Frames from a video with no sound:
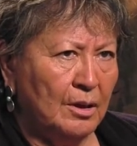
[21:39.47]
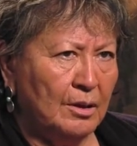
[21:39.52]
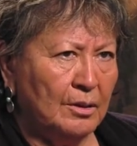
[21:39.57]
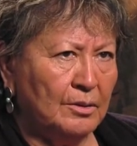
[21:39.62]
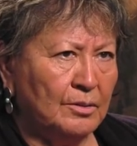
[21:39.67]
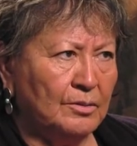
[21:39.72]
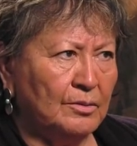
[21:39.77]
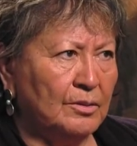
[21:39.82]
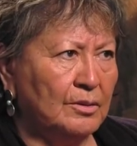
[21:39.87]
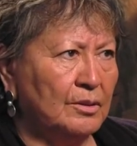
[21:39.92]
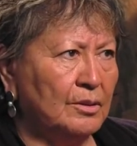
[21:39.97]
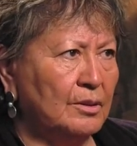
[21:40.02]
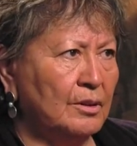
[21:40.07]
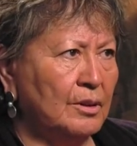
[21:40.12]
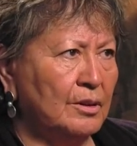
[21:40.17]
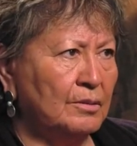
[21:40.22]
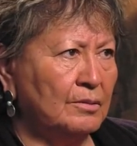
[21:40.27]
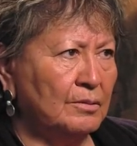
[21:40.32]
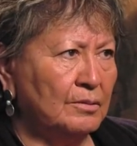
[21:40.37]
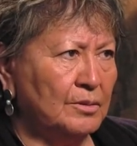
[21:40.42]
That's where the
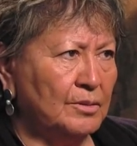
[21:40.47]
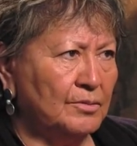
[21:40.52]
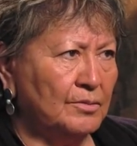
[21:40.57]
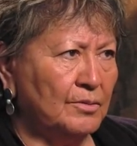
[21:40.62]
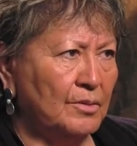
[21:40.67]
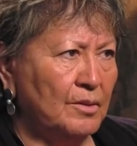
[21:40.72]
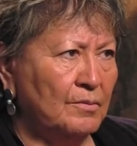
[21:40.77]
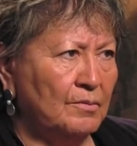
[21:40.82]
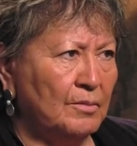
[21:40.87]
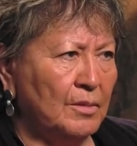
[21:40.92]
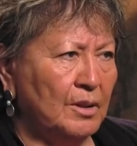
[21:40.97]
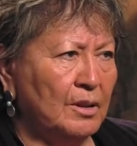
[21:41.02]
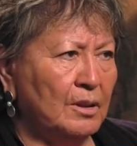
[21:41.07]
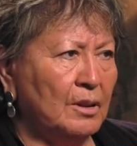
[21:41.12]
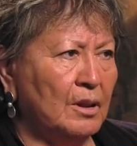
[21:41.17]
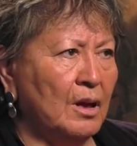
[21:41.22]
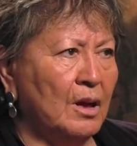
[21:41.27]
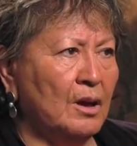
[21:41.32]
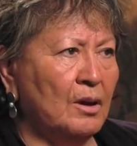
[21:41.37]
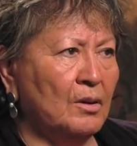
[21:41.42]
letter was from.
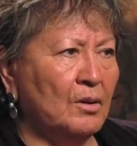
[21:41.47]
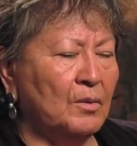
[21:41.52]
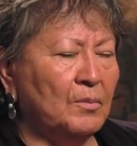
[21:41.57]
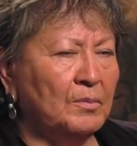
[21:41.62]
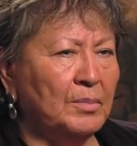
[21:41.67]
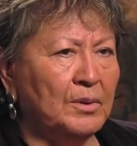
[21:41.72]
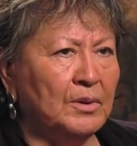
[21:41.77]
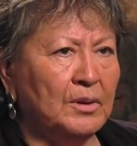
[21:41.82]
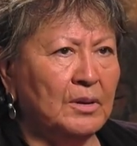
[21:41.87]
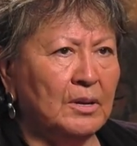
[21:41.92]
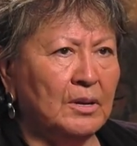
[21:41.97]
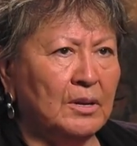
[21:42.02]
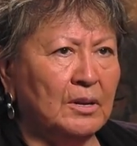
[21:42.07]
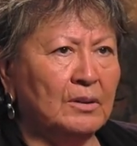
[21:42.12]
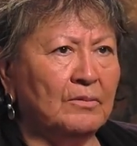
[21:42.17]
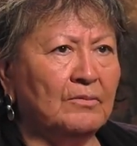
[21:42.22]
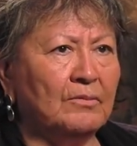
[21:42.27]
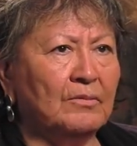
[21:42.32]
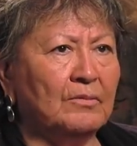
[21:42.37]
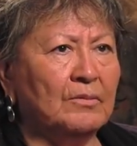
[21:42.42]
I opened it and
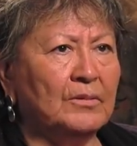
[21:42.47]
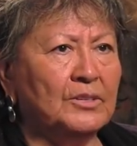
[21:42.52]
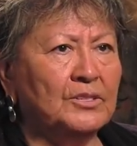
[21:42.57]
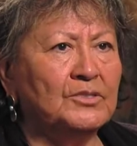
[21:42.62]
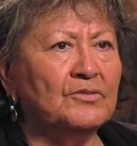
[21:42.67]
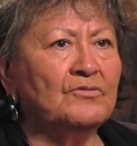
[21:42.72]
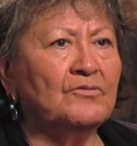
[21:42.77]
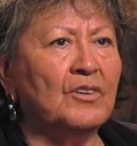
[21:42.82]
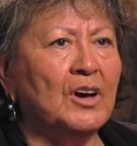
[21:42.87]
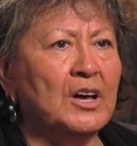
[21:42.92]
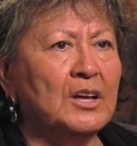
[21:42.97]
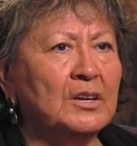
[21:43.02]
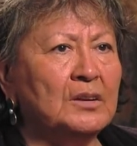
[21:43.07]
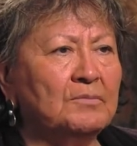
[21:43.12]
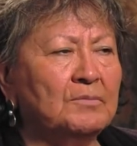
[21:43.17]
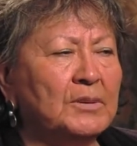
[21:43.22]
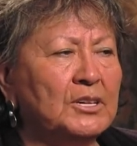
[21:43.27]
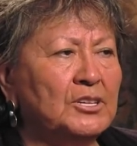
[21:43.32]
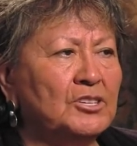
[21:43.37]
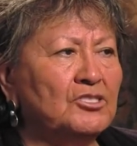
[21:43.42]
it was
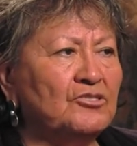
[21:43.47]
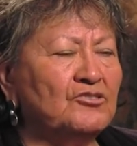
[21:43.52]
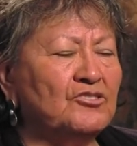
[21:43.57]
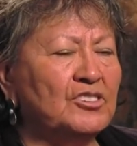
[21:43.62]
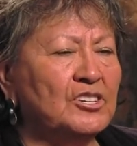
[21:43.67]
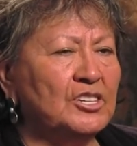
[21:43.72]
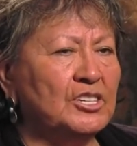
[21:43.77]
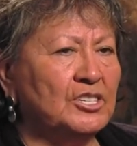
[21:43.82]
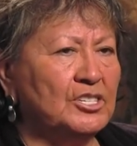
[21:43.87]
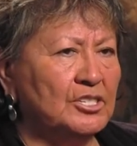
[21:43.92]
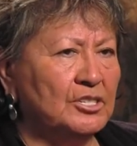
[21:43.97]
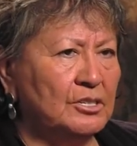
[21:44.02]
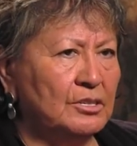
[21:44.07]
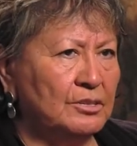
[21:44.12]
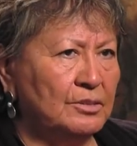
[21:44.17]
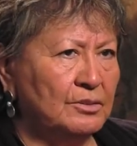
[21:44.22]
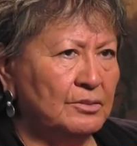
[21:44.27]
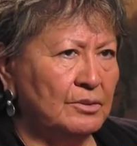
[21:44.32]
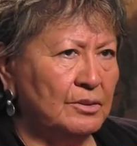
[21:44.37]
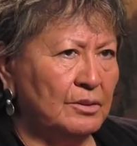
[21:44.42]
inviting me to Phoenicia,
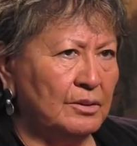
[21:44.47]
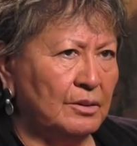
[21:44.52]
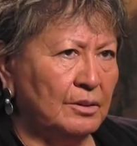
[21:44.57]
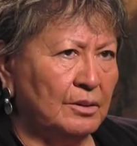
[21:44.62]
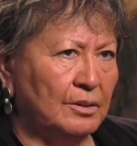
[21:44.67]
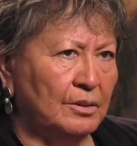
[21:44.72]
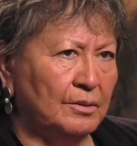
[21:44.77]
New York,